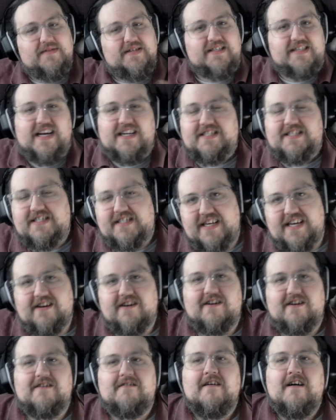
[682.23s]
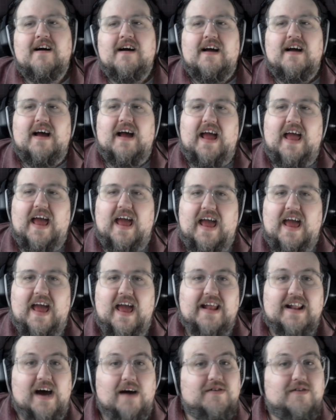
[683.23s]
the sketches here,
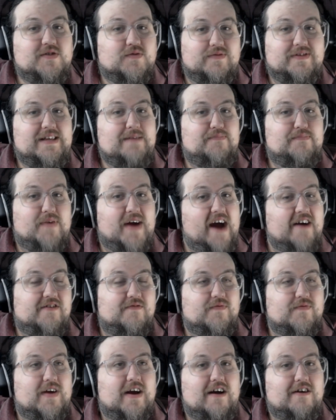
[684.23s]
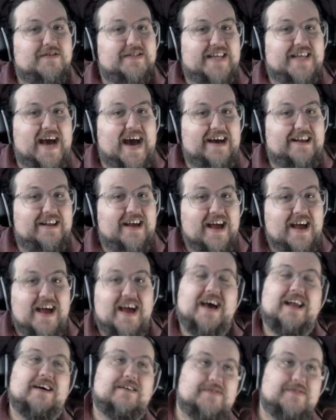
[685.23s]
and I was really proud of where I was at,
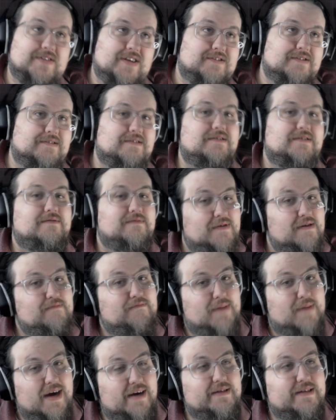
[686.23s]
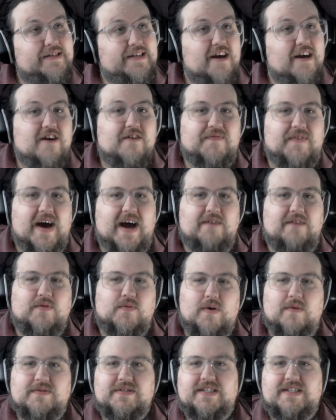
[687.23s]
and I was also mildly terrified with
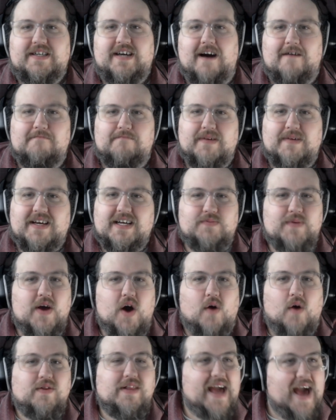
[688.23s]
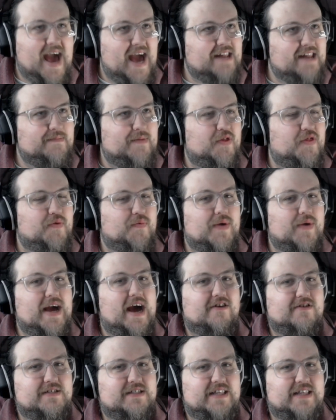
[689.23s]
what was to come, because we only had about 3
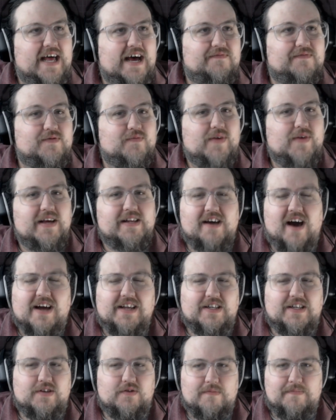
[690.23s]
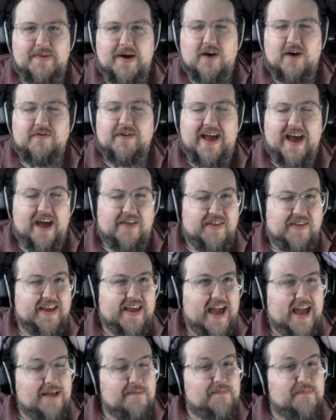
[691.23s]
hours left. We had gotten to about, I think,
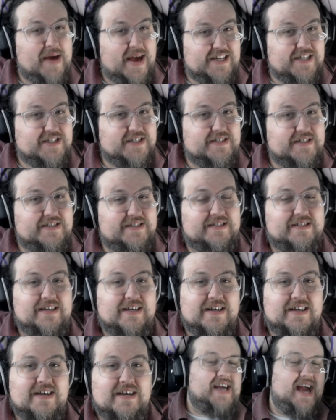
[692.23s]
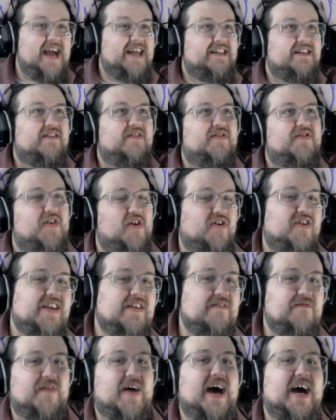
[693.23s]
8 pages and
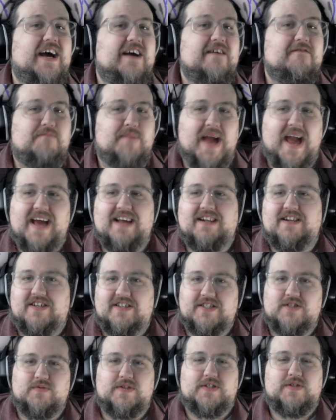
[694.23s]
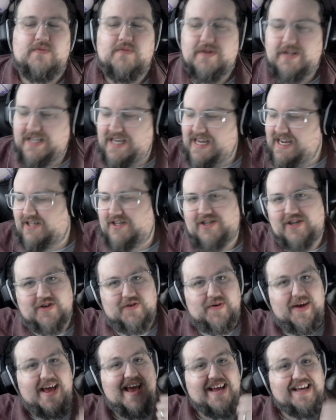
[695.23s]
35 panels, which we would need
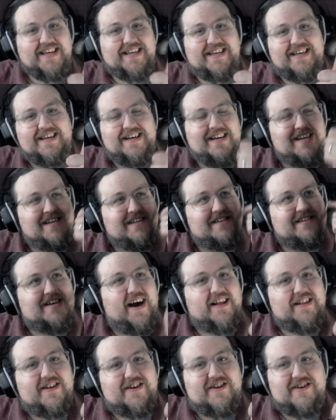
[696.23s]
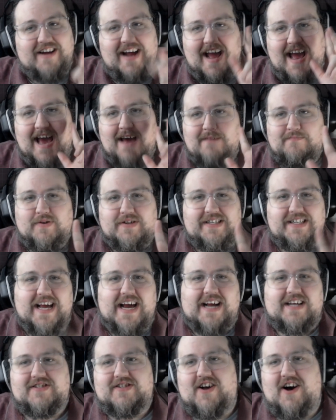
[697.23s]
to ink, color, and put
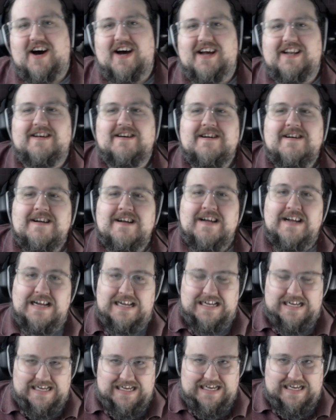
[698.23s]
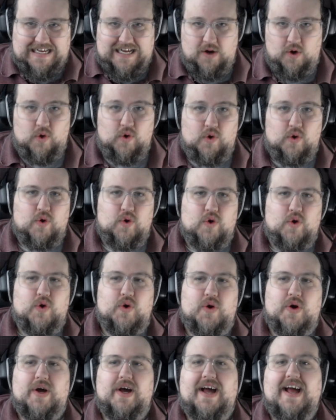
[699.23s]
text on. Whew.
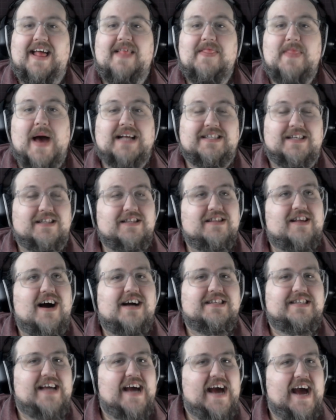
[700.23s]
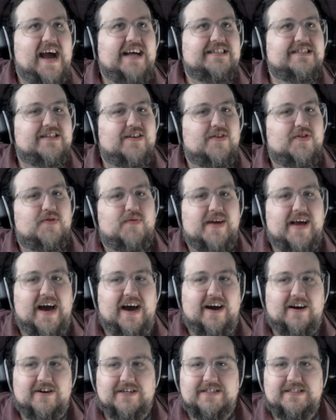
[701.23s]
And that's a lot to ask in 3
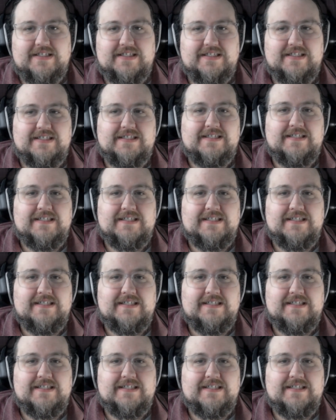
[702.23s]
hours.